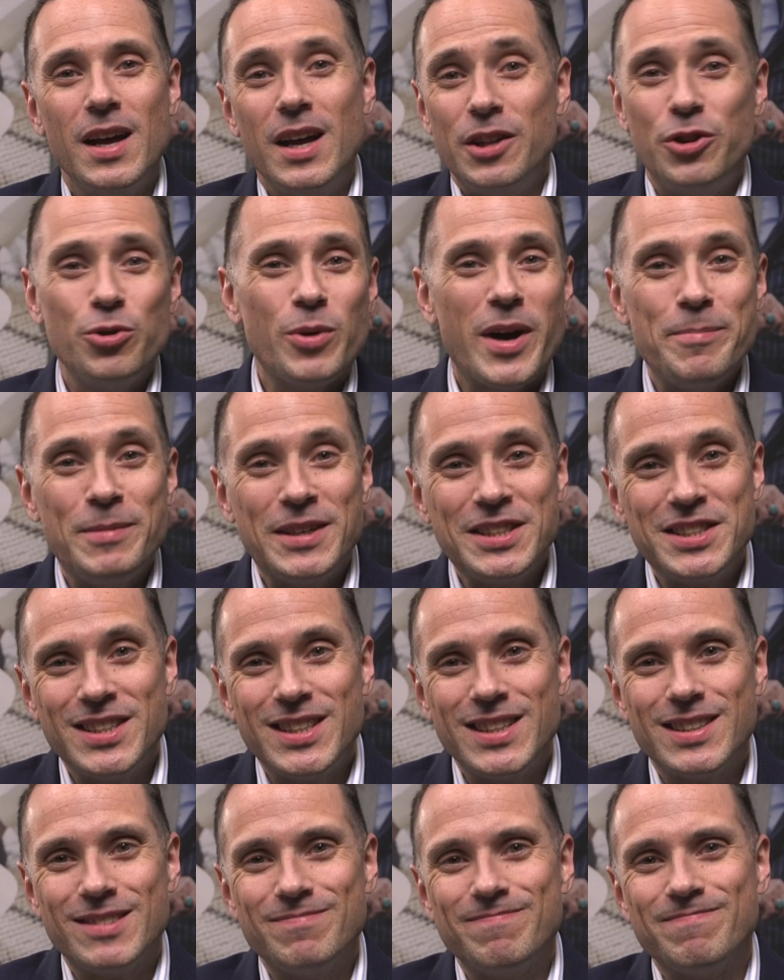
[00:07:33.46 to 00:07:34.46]
Do I miss
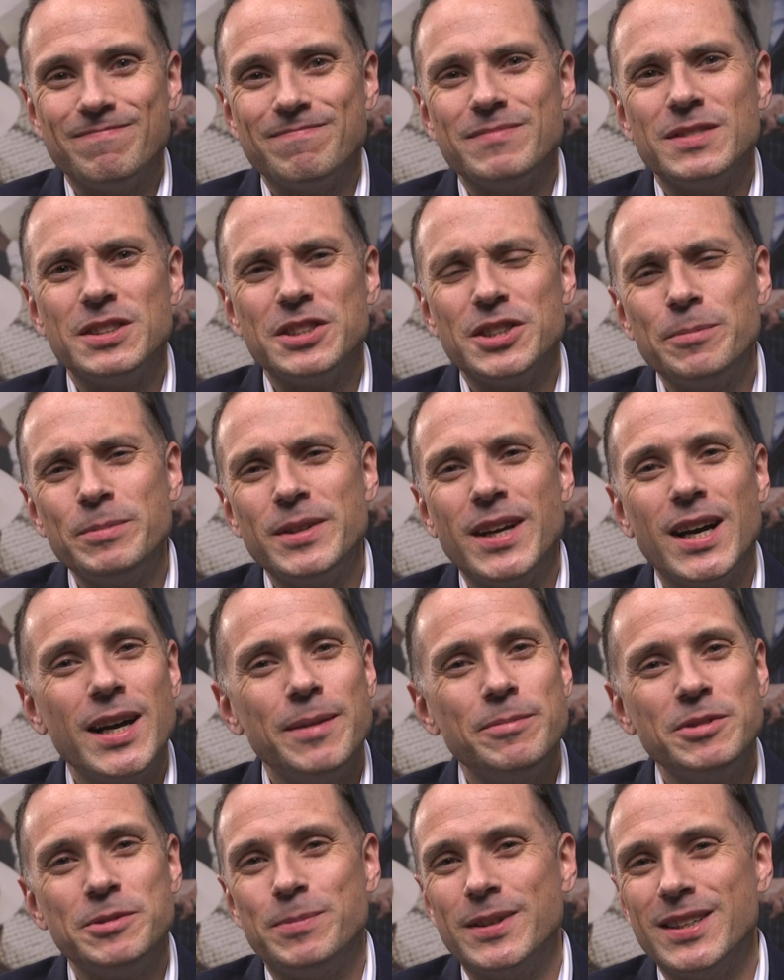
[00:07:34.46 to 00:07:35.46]
it?
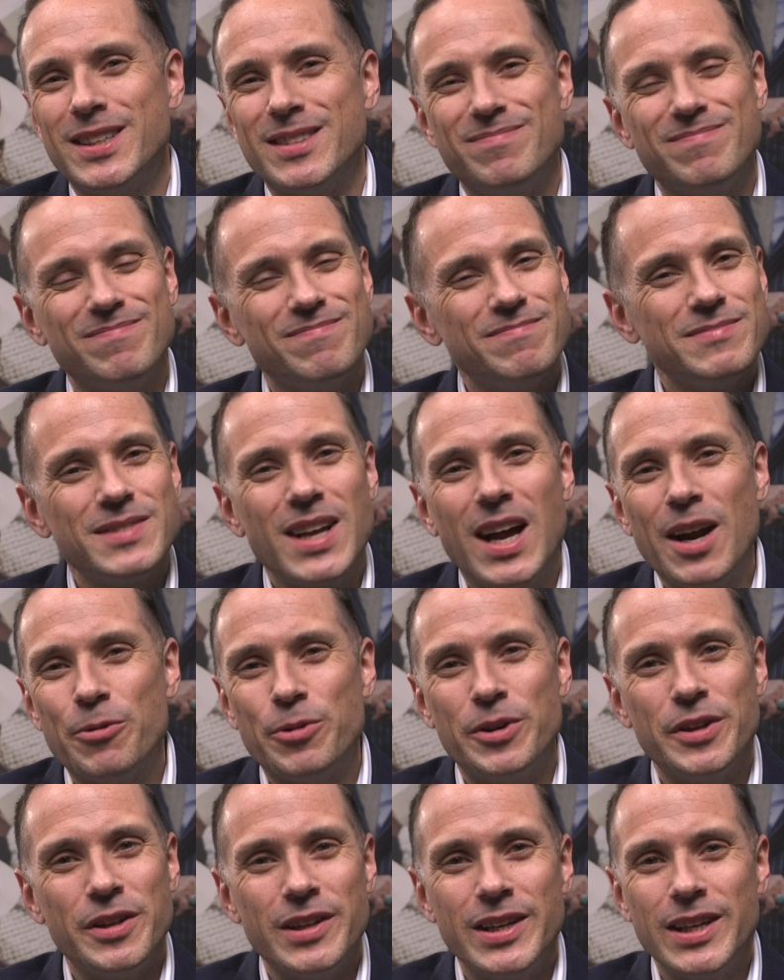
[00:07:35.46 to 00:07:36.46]
Sometimes, but not
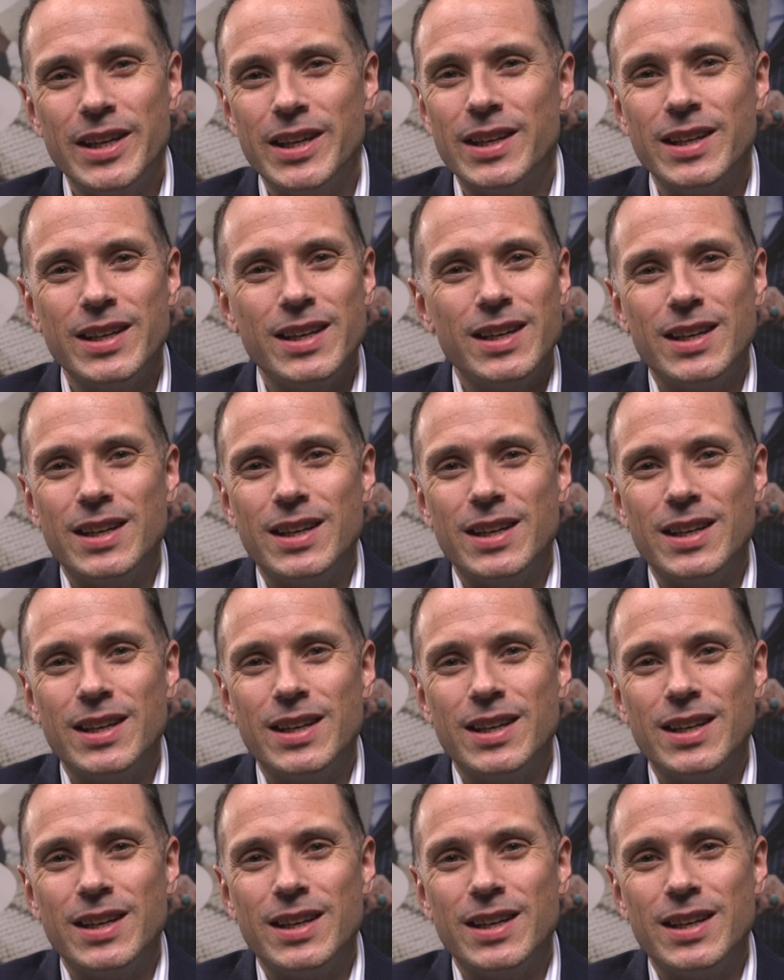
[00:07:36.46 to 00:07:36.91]
really.